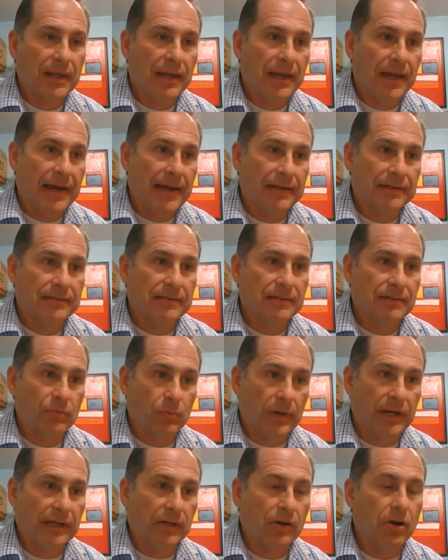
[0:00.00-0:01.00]
at
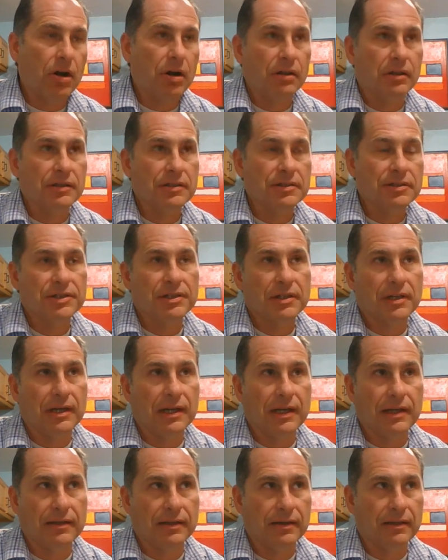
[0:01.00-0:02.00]
Wayne College.
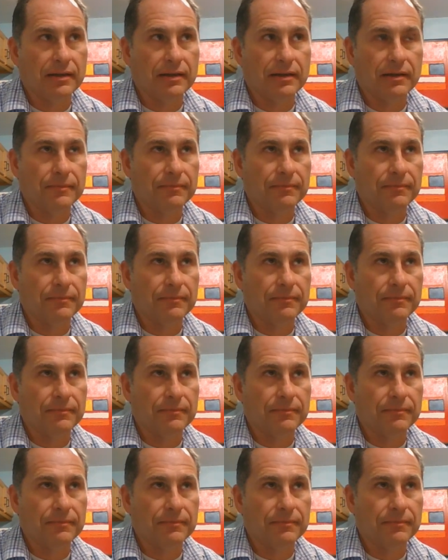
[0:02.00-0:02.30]
And then,